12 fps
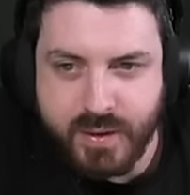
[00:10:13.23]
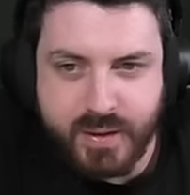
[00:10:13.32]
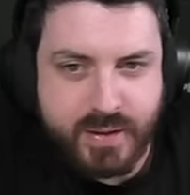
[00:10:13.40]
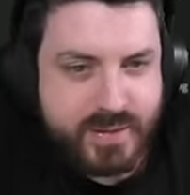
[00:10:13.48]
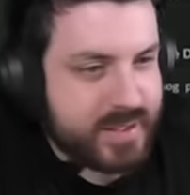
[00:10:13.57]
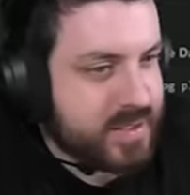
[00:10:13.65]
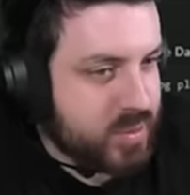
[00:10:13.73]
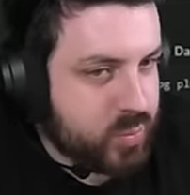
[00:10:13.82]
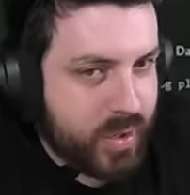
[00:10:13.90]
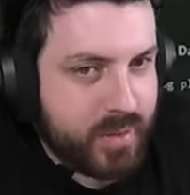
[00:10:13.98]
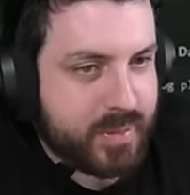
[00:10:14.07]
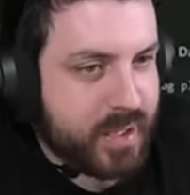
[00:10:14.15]
This is
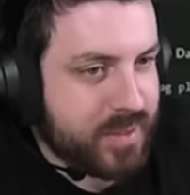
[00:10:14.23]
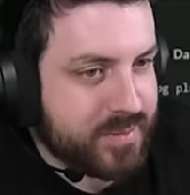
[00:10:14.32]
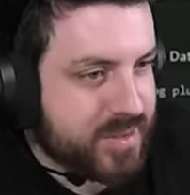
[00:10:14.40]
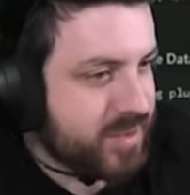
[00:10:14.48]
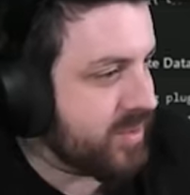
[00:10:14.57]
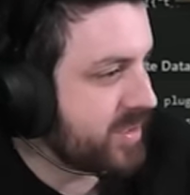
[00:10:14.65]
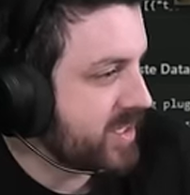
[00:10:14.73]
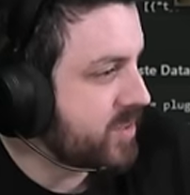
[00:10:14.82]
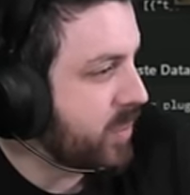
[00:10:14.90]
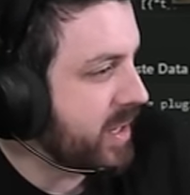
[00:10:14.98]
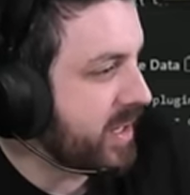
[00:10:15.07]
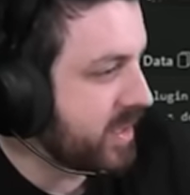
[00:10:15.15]
where it comes to, this is
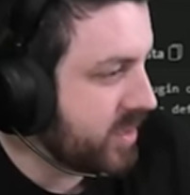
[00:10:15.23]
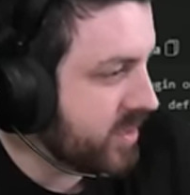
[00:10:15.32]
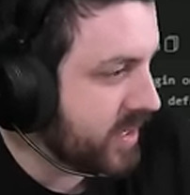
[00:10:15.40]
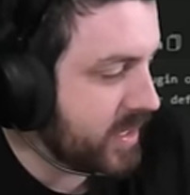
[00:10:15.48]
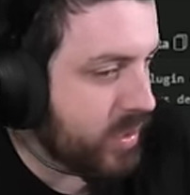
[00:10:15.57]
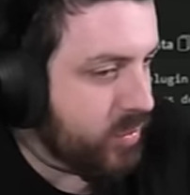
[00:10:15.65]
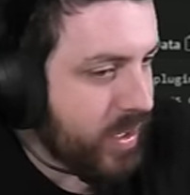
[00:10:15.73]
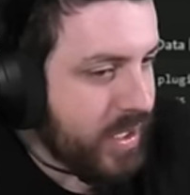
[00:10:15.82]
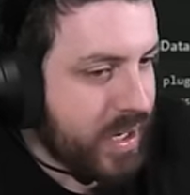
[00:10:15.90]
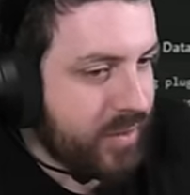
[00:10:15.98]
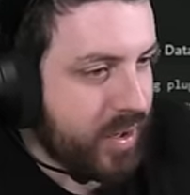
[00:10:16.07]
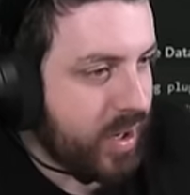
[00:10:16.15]
where you, you see the gray
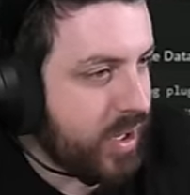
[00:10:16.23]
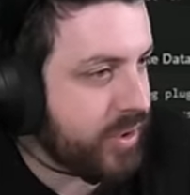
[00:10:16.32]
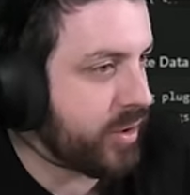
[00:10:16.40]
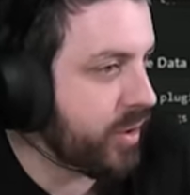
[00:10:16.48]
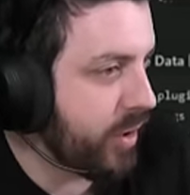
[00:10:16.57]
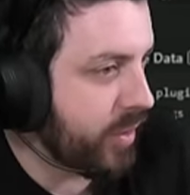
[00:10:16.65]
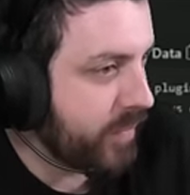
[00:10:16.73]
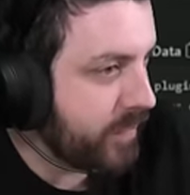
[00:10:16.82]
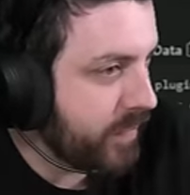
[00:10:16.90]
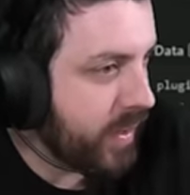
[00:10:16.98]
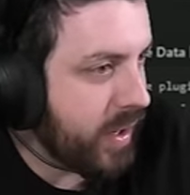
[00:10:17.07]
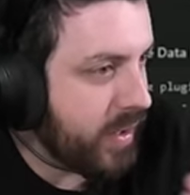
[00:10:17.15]
area. I don't know.
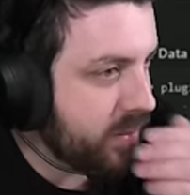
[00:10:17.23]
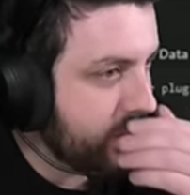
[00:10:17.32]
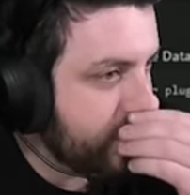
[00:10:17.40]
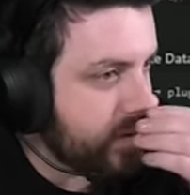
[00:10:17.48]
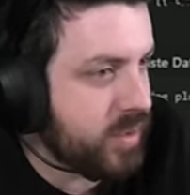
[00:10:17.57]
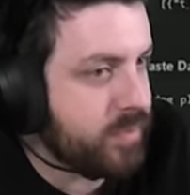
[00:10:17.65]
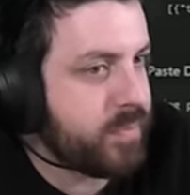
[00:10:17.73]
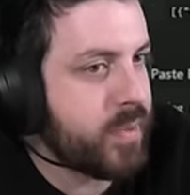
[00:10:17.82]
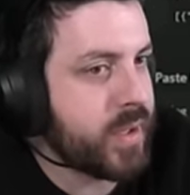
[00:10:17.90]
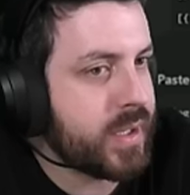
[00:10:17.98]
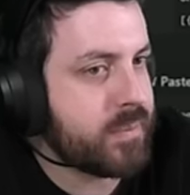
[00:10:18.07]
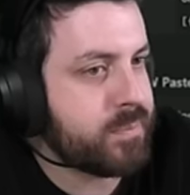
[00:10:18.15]
Uh, the, the,
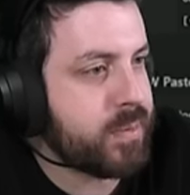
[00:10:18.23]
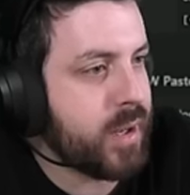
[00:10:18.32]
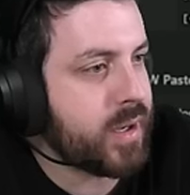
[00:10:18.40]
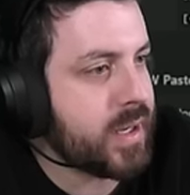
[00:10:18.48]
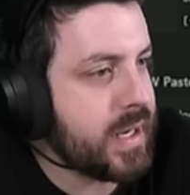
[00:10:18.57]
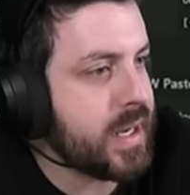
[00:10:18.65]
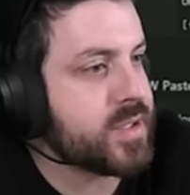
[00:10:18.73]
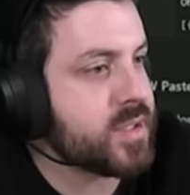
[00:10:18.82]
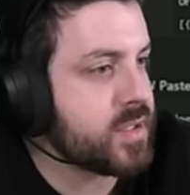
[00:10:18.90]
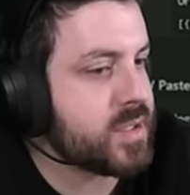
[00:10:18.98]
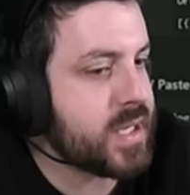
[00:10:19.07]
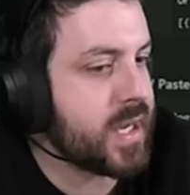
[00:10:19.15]
the plugin isn't
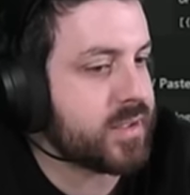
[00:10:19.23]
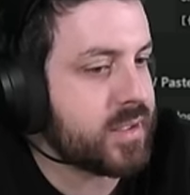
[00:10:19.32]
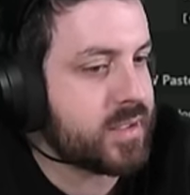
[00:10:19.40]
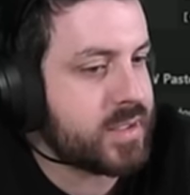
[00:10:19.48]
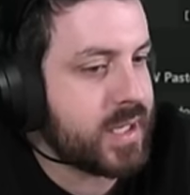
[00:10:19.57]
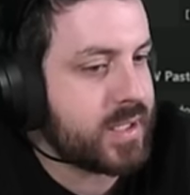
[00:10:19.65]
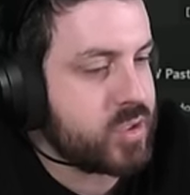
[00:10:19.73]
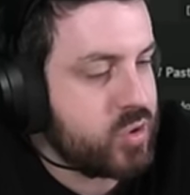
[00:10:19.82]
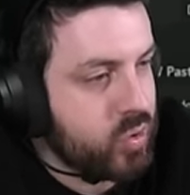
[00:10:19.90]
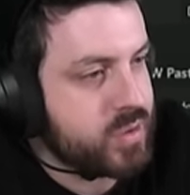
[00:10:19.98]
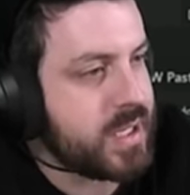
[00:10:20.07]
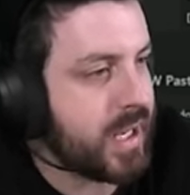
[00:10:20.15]
detecting the text,
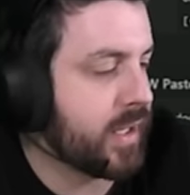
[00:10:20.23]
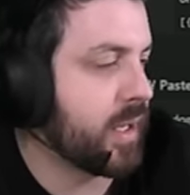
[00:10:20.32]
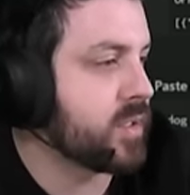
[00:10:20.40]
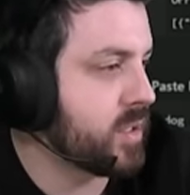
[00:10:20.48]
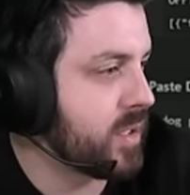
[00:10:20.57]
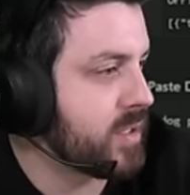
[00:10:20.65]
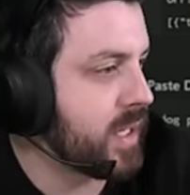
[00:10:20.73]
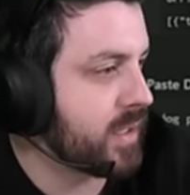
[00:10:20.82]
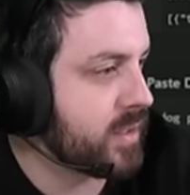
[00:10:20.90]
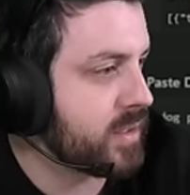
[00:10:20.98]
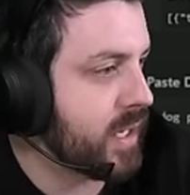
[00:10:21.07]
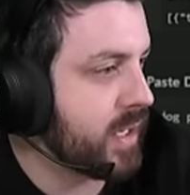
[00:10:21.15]
you're telling it to detect
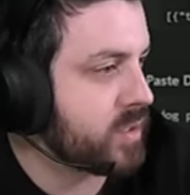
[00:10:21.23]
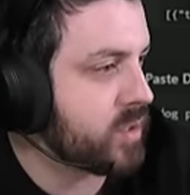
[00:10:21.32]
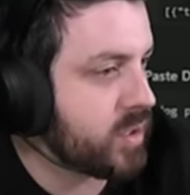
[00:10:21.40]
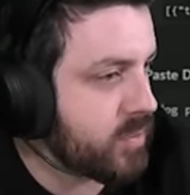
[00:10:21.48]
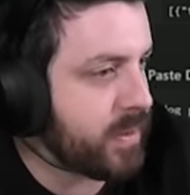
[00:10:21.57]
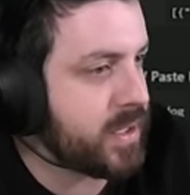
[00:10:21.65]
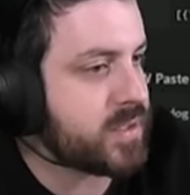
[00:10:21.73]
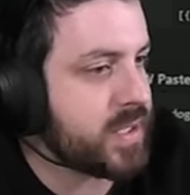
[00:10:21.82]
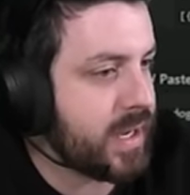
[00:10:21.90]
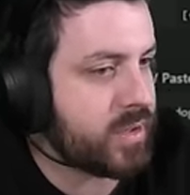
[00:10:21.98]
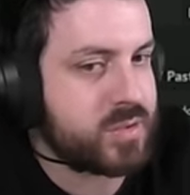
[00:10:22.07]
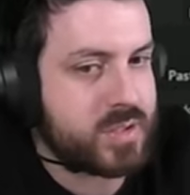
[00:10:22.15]
the text. So it depends
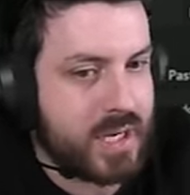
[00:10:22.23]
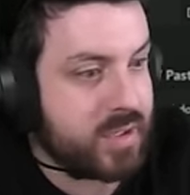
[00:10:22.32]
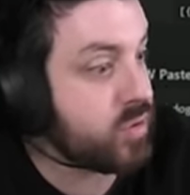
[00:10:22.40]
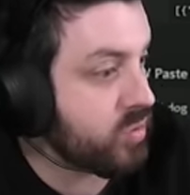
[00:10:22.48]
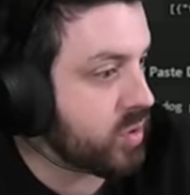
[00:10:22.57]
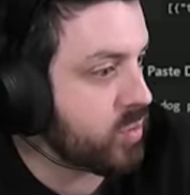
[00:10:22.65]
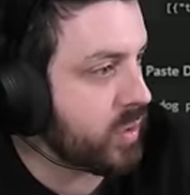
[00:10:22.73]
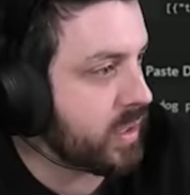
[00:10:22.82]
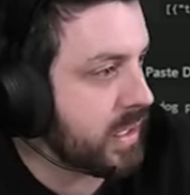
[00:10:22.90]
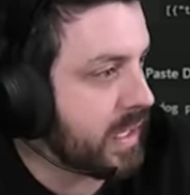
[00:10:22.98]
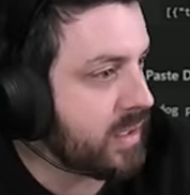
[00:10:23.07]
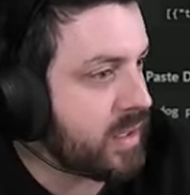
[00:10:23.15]
how technical you want to
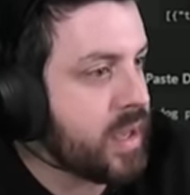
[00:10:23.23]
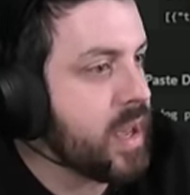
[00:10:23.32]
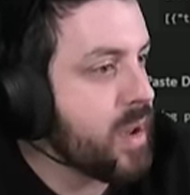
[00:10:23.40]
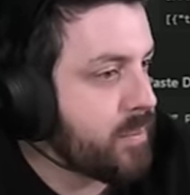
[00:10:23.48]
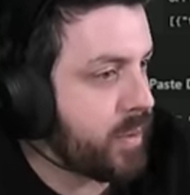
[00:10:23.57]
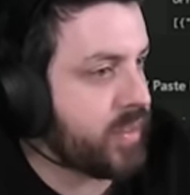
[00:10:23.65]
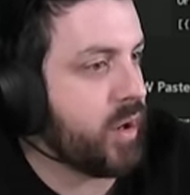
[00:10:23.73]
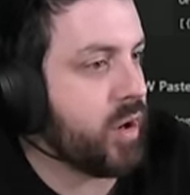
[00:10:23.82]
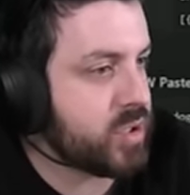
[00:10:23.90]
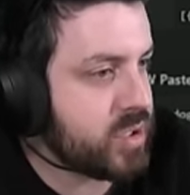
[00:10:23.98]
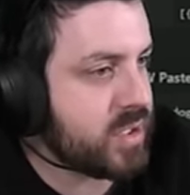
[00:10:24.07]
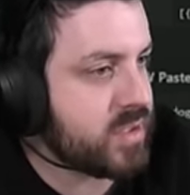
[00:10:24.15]
get, but the
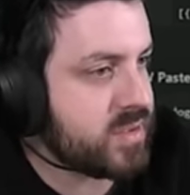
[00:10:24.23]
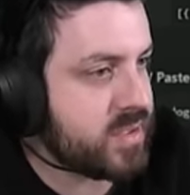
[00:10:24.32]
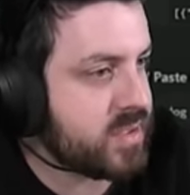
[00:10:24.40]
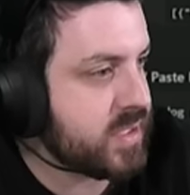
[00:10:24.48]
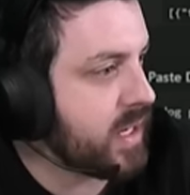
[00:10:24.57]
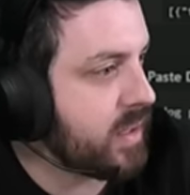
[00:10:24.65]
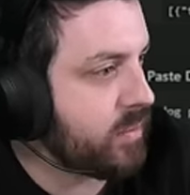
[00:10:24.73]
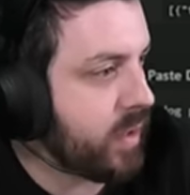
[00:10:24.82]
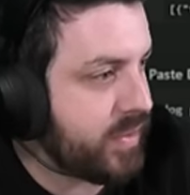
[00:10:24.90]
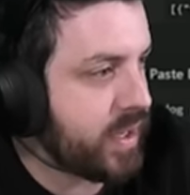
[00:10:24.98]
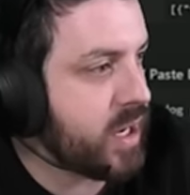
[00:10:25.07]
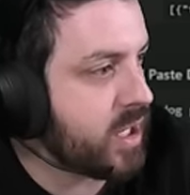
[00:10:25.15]
logic is the same.
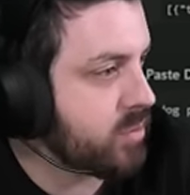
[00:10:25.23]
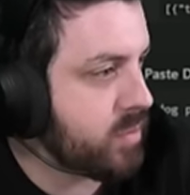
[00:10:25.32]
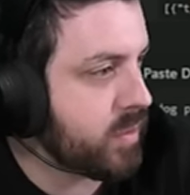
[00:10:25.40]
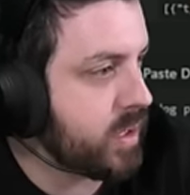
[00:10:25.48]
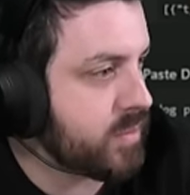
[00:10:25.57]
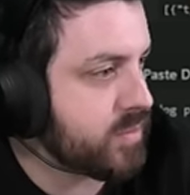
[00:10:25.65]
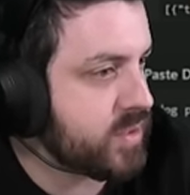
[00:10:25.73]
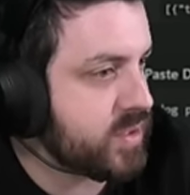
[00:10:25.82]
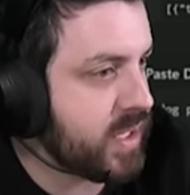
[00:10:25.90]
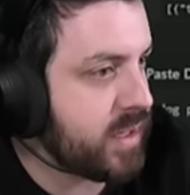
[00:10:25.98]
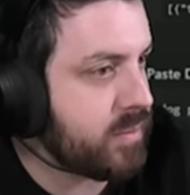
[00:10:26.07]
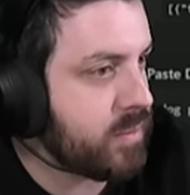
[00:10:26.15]
Like the argument becomes the
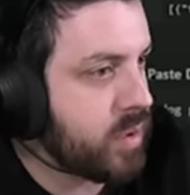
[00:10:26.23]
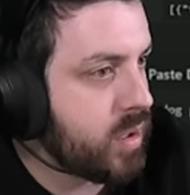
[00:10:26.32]
same